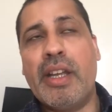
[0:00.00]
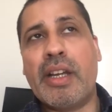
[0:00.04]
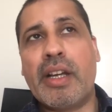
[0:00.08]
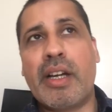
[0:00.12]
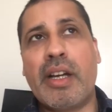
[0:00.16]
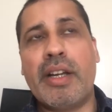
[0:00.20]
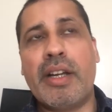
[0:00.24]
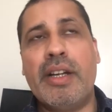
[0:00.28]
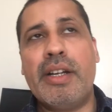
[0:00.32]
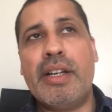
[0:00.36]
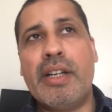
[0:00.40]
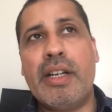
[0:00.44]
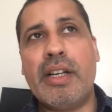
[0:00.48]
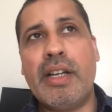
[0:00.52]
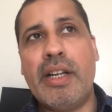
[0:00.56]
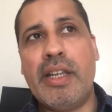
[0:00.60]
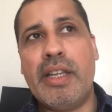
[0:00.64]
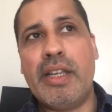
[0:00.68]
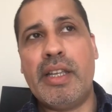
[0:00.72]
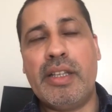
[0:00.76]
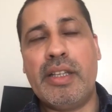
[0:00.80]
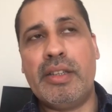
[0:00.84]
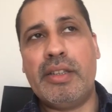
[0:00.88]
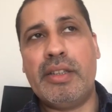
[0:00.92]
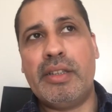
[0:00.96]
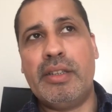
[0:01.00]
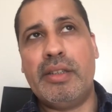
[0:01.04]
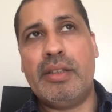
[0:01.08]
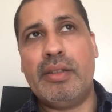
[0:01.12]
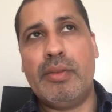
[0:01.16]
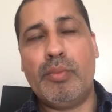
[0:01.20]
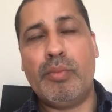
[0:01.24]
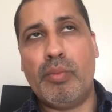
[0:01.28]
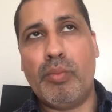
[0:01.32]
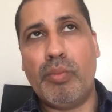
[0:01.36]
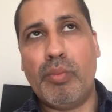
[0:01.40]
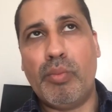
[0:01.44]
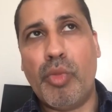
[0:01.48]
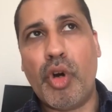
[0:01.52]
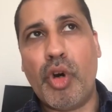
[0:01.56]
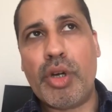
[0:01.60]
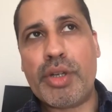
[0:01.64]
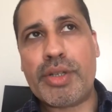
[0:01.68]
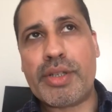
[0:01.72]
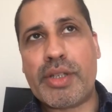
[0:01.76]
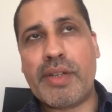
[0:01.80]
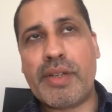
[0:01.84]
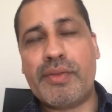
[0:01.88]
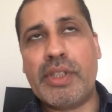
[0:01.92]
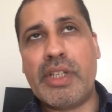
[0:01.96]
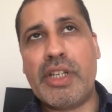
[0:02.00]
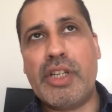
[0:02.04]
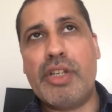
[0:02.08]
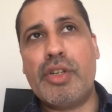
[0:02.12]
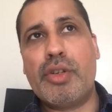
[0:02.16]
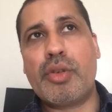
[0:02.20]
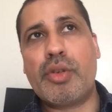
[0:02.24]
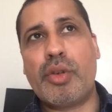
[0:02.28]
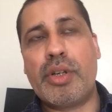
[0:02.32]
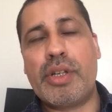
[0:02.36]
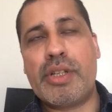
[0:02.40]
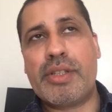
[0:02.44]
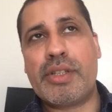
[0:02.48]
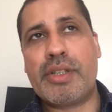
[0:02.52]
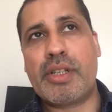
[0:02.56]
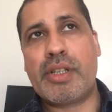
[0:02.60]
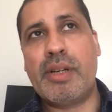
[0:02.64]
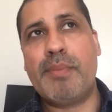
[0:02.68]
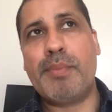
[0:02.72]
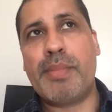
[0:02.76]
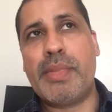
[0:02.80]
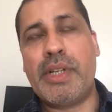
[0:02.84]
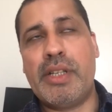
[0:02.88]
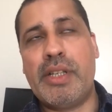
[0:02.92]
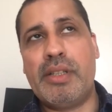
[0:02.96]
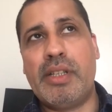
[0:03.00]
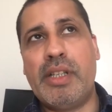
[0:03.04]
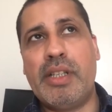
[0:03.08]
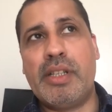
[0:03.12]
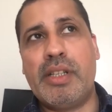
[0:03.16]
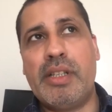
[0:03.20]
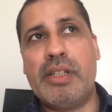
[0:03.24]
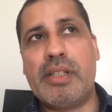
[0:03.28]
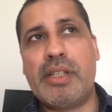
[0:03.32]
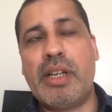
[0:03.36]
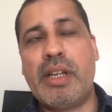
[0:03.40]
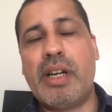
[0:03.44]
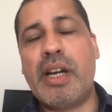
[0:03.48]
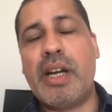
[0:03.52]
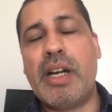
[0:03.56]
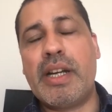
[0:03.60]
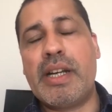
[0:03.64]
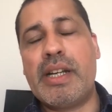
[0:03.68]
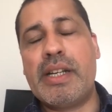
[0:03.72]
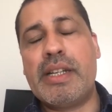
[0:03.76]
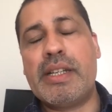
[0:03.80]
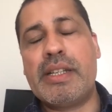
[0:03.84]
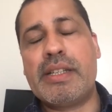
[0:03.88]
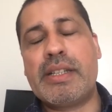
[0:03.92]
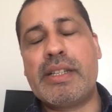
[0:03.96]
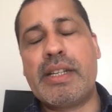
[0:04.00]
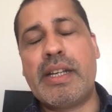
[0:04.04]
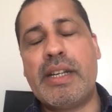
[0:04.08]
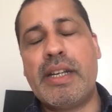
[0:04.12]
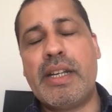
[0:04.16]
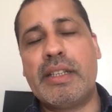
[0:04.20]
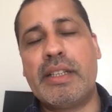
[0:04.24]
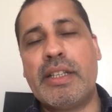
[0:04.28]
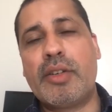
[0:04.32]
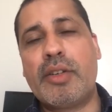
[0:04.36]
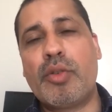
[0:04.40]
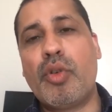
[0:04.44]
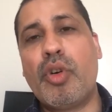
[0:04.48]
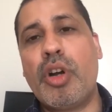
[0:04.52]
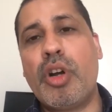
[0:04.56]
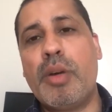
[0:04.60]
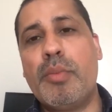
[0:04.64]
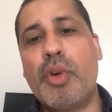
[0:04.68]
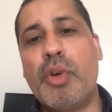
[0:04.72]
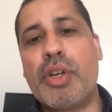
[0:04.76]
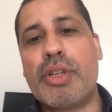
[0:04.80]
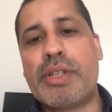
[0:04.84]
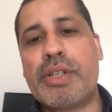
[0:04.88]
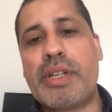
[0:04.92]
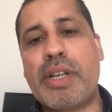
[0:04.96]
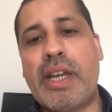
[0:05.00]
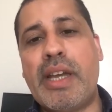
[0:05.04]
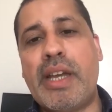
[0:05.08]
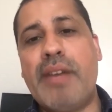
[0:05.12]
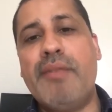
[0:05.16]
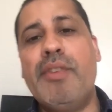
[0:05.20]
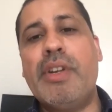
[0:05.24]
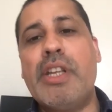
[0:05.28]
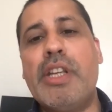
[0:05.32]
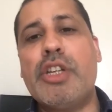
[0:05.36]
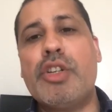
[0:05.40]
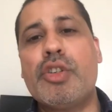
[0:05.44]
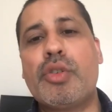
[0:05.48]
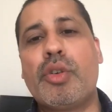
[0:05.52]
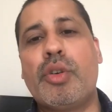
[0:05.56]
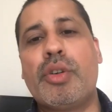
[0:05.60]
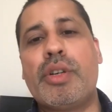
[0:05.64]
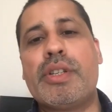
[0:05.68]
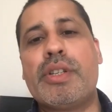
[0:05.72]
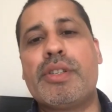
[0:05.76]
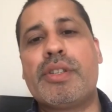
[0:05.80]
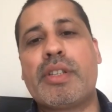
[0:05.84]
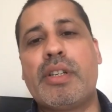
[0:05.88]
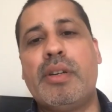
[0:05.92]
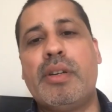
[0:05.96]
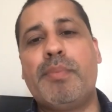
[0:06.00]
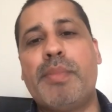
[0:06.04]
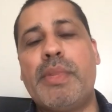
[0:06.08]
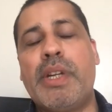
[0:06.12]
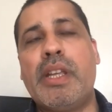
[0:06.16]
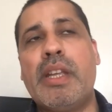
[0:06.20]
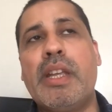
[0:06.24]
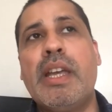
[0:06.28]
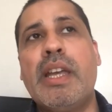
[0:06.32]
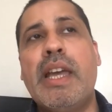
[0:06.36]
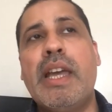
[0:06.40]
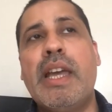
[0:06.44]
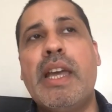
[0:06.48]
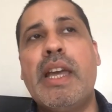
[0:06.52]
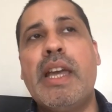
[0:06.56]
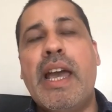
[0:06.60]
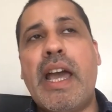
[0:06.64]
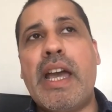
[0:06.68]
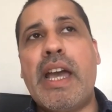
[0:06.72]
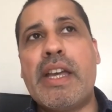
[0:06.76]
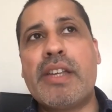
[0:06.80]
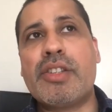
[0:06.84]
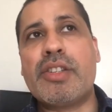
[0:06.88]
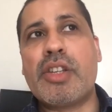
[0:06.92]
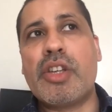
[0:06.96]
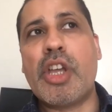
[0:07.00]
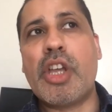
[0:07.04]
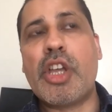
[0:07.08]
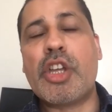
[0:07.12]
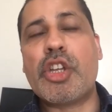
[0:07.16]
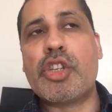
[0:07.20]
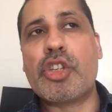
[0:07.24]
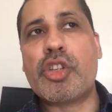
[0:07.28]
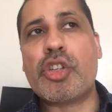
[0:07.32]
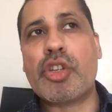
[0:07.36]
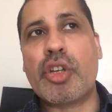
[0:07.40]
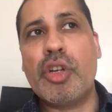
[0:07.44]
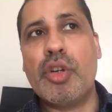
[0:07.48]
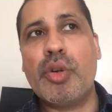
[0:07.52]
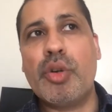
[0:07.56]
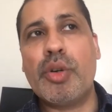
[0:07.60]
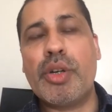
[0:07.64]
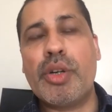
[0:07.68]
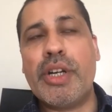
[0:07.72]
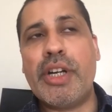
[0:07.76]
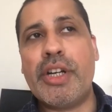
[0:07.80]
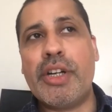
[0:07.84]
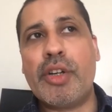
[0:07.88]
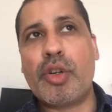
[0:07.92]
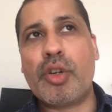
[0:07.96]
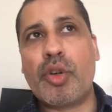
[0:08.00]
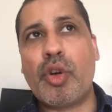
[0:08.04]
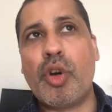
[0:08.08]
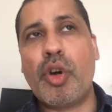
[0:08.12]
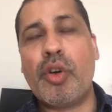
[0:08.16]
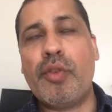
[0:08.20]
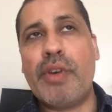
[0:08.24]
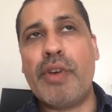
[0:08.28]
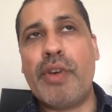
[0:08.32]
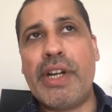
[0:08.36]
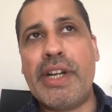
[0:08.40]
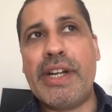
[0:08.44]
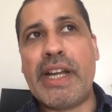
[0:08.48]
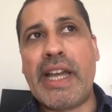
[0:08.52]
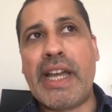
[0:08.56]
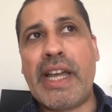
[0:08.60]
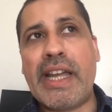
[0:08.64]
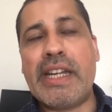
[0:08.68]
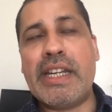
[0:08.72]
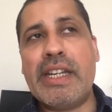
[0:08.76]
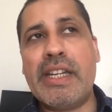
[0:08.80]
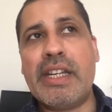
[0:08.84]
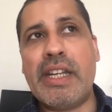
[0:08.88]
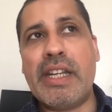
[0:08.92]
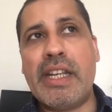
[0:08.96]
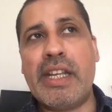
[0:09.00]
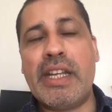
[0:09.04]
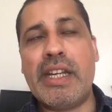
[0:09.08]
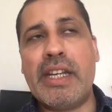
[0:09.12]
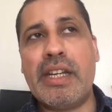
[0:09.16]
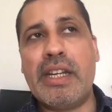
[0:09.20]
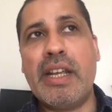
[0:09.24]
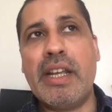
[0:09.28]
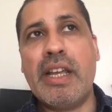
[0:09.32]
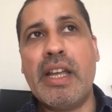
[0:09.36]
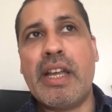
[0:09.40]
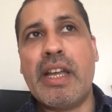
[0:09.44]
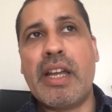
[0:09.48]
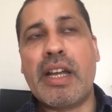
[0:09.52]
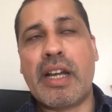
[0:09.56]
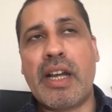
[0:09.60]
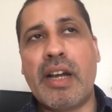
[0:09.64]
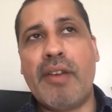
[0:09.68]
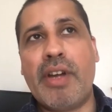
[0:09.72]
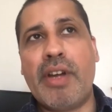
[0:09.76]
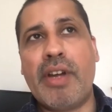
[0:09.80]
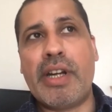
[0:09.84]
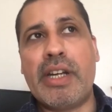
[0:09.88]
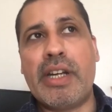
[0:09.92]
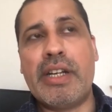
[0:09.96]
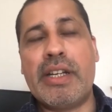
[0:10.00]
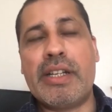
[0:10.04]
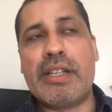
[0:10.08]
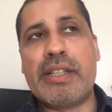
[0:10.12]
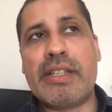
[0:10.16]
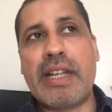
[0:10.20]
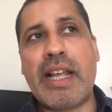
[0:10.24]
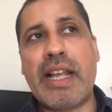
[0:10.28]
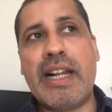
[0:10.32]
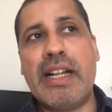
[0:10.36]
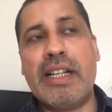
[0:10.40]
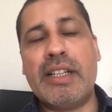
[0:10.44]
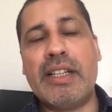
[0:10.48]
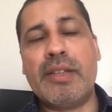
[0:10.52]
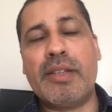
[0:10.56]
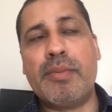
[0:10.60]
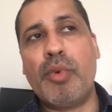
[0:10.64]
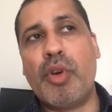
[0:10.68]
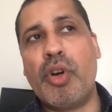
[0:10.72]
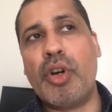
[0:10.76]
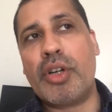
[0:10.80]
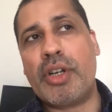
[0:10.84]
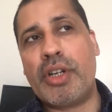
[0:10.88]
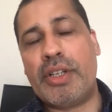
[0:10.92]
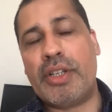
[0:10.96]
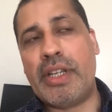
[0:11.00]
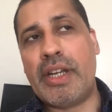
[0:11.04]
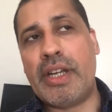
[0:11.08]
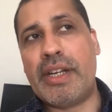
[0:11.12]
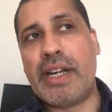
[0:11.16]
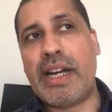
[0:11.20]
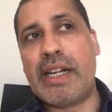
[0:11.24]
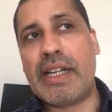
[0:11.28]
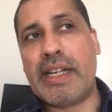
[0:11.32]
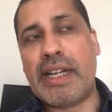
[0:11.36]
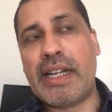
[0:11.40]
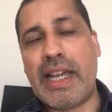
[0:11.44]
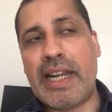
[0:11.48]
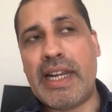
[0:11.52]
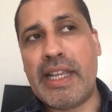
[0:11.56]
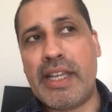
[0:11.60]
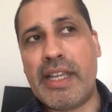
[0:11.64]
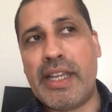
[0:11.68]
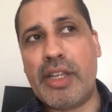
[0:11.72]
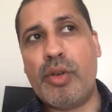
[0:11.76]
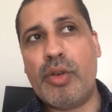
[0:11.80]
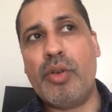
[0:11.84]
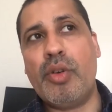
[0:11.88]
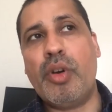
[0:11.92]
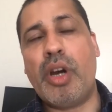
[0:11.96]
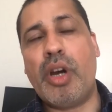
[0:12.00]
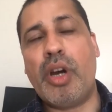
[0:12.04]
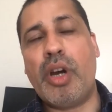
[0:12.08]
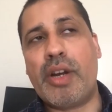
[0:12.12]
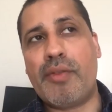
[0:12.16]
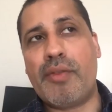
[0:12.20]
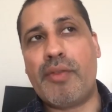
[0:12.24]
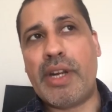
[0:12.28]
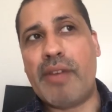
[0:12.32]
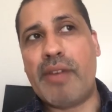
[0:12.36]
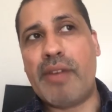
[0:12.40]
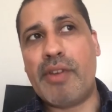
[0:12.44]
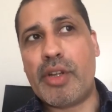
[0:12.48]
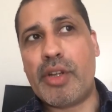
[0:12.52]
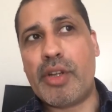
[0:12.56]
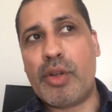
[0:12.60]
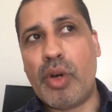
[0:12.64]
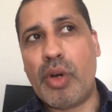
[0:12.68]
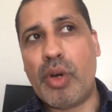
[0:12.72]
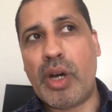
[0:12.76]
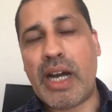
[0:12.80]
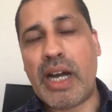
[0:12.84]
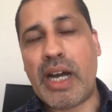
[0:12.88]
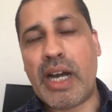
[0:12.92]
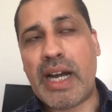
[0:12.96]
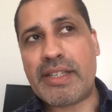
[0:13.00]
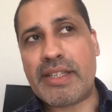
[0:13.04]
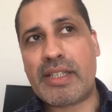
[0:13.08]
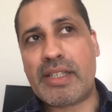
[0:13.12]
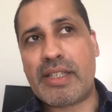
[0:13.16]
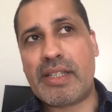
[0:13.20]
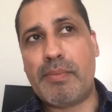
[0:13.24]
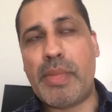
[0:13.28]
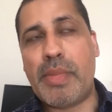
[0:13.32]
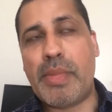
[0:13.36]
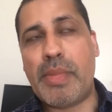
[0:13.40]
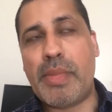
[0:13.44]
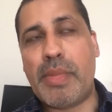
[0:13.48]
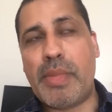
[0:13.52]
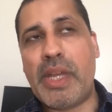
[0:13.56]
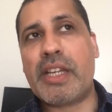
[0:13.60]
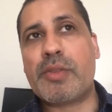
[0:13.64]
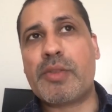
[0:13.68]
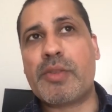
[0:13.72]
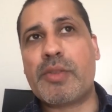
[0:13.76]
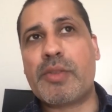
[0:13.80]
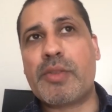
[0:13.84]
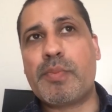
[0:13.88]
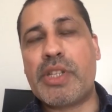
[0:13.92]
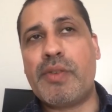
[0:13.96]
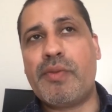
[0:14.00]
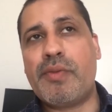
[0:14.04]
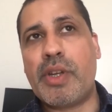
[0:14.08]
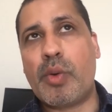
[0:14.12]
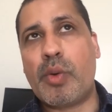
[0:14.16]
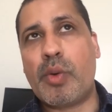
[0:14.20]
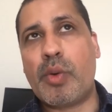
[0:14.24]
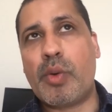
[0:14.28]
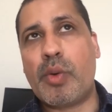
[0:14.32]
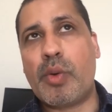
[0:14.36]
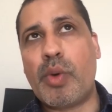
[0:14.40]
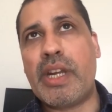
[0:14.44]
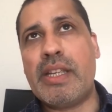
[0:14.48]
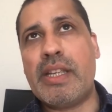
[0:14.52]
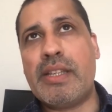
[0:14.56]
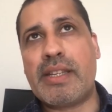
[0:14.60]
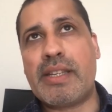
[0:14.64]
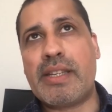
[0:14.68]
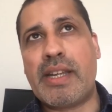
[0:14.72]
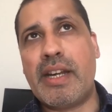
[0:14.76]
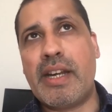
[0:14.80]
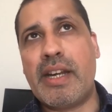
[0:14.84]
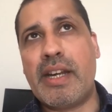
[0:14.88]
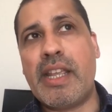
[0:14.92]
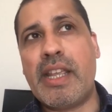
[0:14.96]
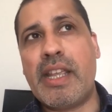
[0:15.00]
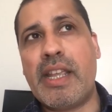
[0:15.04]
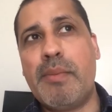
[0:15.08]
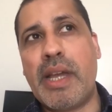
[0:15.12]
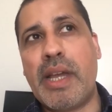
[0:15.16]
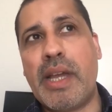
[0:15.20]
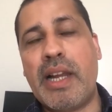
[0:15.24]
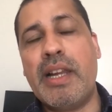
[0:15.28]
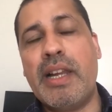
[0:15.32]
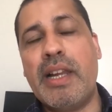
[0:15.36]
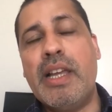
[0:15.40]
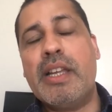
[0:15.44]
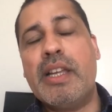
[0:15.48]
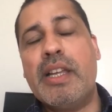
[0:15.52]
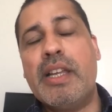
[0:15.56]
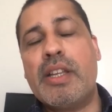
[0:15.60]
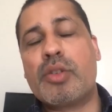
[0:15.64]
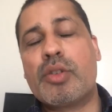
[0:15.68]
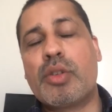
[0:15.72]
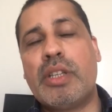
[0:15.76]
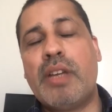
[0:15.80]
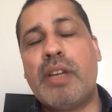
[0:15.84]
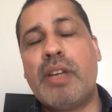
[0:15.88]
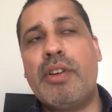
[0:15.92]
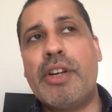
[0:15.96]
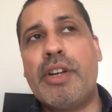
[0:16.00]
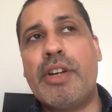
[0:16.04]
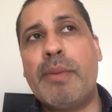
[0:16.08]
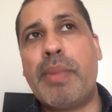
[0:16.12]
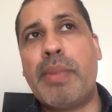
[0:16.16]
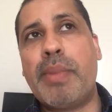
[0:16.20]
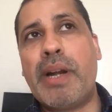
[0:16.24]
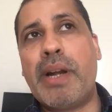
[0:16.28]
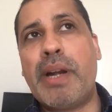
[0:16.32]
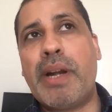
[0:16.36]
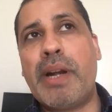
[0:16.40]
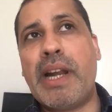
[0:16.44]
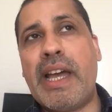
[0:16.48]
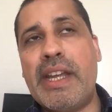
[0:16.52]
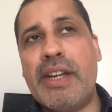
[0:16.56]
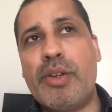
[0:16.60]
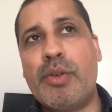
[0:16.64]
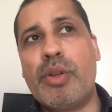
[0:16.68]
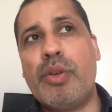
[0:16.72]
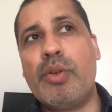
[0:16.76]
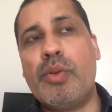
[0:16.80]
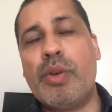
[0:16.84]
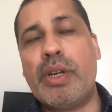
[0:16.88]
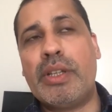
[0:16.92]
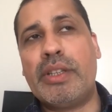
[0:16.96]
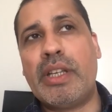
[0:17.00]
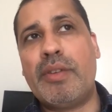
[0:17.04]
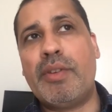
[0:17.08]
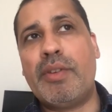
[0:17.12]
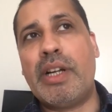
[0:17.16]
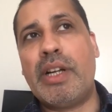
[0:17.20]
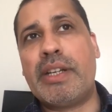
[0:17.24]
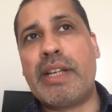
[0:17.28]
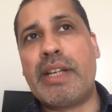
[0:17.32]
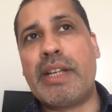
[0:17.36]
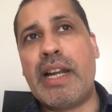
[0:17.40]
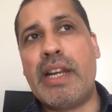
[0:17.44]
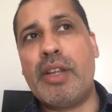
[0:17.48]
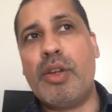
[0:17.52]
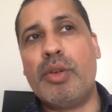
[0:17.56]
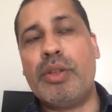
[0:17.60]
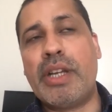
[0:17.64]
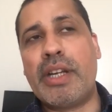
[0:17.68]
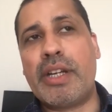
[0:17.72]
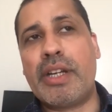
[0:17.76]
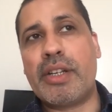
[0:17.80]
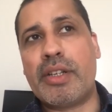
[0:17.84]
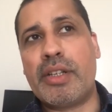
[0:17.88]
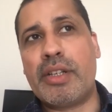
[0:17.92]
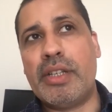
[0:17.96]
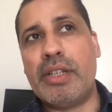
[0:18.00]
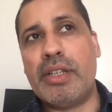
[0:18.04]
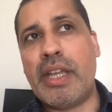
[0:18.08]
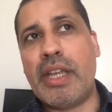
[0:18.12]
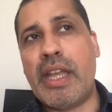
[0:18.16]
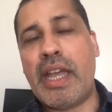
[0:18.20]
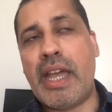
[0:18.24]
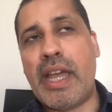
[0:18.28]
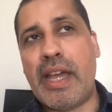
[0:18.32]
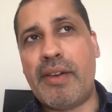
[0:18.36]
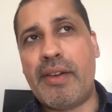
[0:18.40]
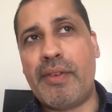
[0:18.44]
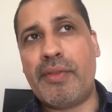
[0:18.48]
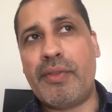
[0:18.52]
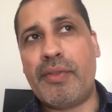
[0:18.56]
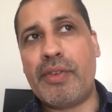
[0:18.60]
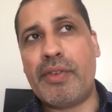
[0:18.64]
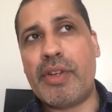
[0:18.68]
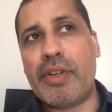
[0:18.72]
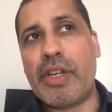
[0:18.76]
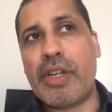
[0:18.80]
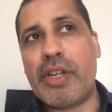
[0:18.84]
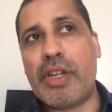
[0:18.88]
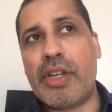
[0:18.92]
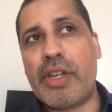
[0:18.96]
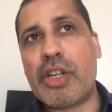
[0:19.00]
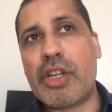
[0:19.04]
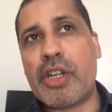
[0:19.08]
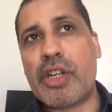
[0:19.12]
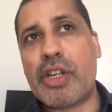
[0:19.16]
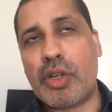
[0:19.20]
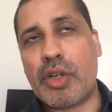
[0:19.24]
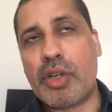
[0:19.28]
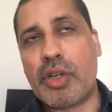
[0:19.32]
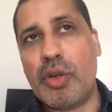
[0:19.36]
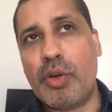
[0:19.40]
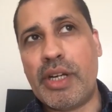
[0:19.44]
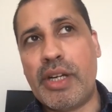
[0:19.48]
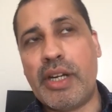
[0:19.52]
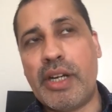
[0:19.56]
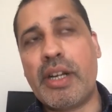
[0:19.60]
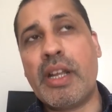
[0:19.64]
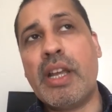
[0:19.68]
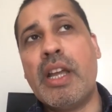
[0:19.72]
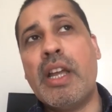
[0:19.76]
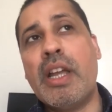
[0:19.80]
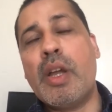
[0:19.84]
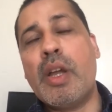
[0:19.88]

currently most of the insurance companies, it is our understanding that almost every insurance company has excluded COVID-19 cover in a stealth mode, or they are not telling you, or whenever you ask, make a specific query, send an email, so they will reply to you and they will tell you that they have excluded it.